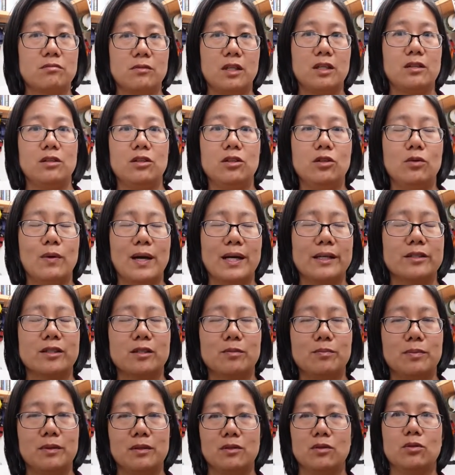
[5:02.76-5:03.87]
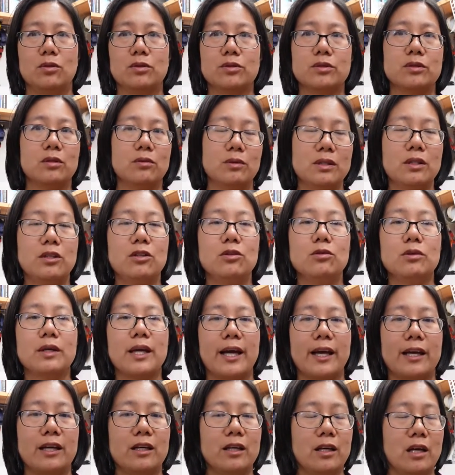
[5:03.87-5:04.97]
in the US, but also in the
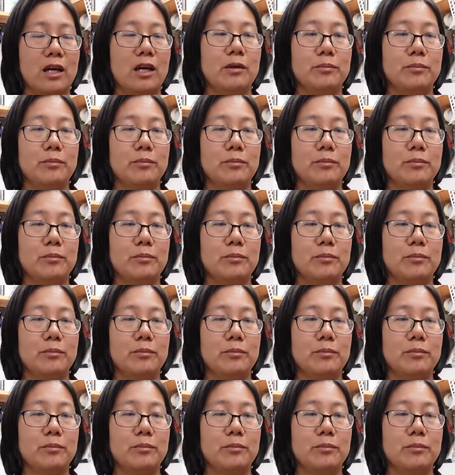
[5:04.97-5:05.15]
UK.